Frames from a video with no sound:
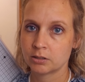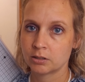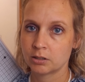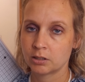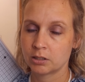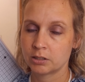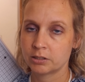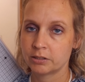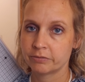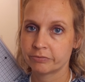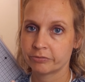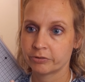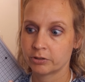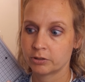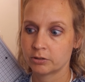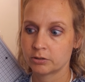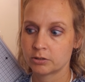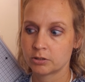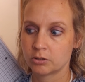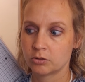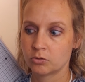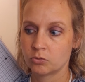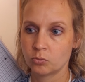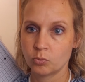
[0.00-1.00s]
a different
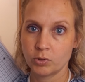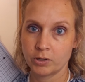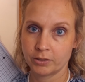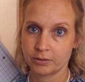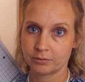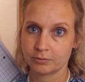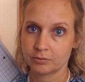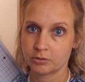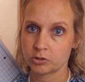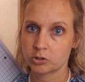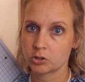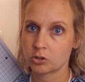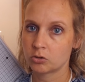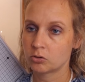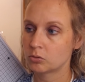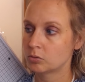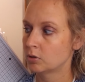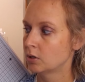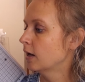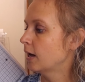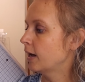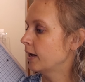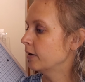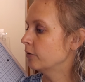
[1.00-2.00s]
one.
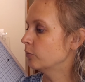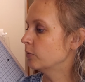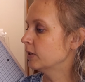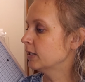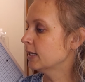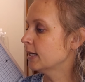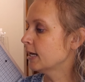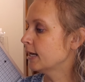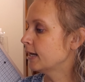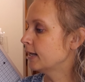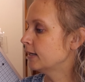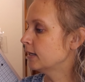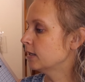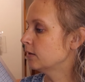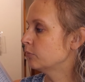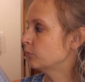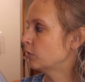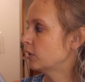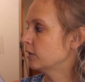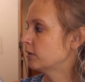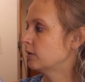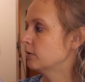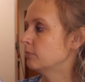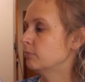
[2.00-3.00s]
So I went ahead and
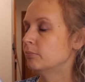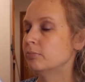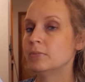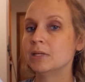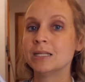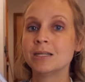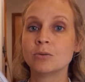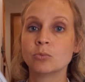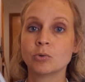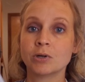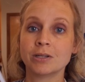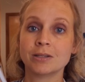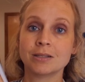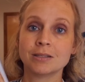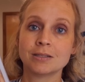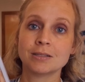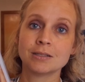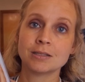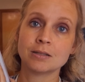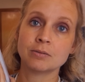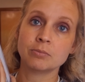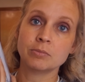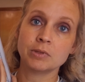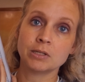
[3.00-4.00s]
bought the mini one. This
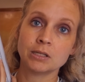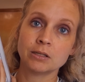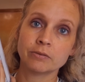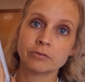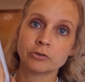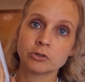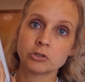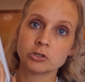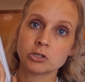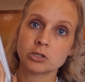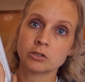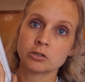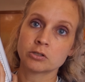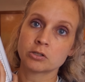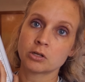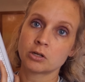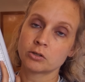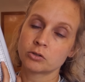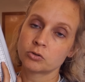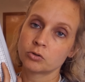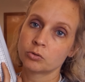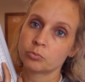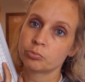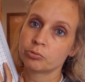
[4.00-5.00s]
is the mini version. There's
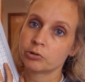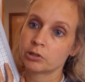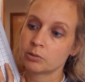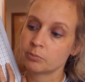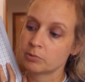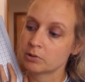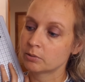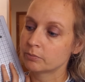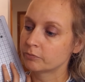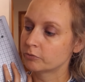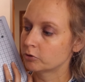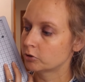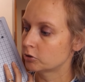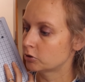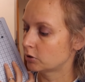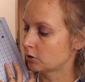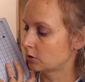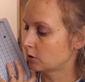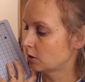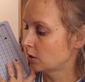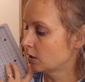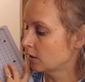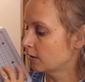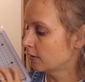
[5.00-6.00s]
also a premium
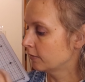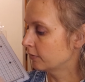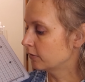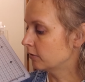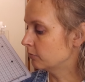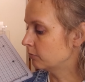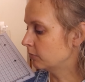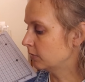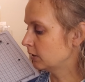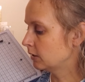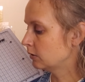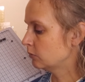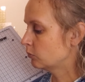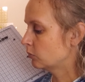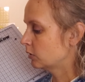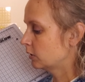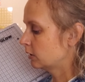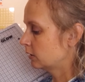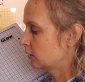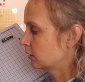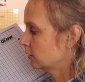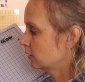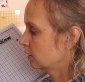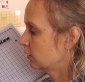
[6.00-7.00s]
version. The mini
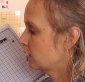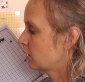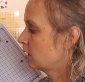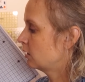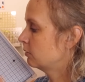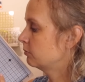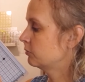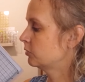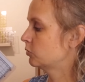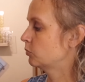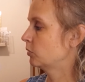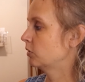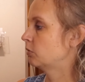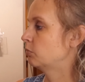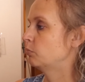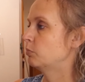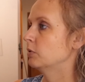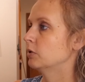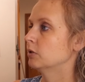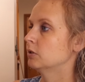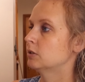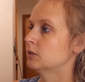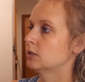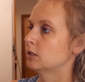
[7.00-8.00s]
one comes with
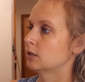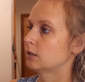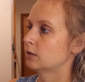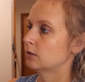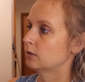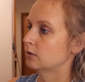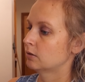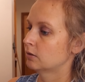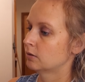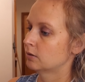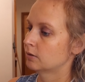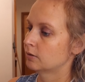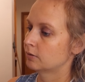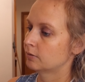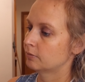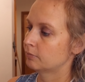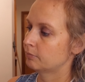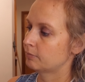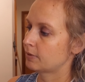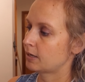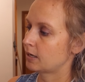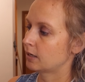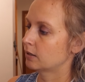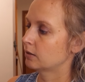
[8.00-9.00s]
built-in
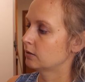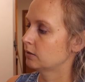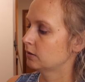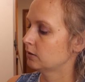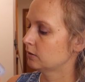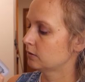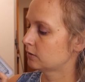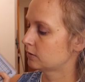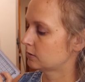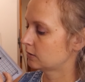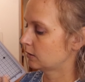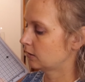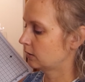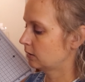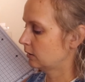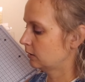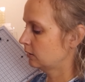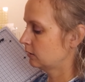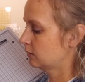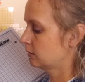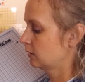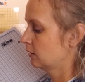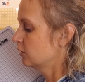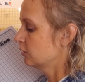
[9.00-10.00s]
magnets in
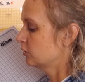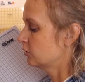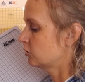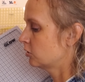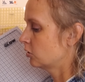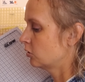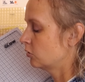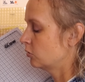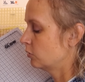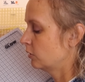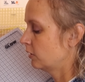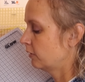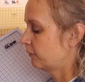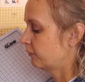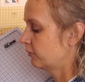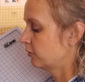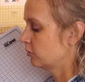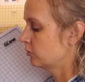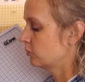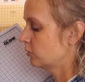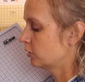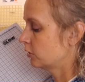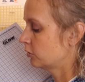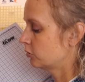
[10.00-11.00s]
it. So if
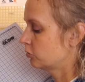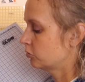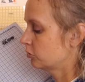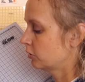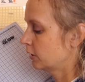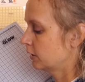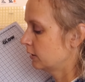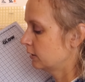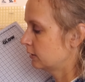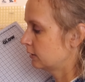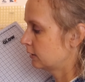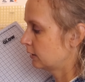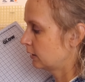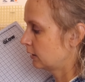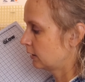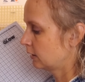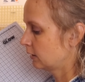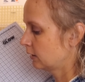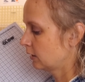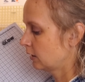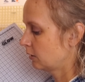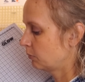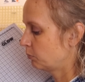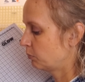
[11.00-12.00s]
you are
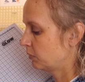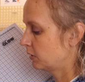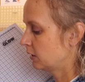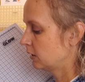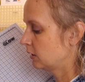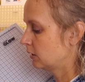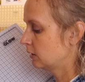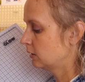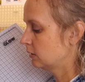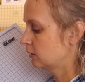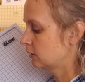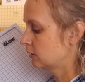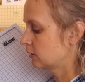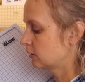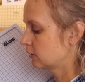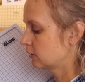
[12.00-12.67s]
tracing a piece,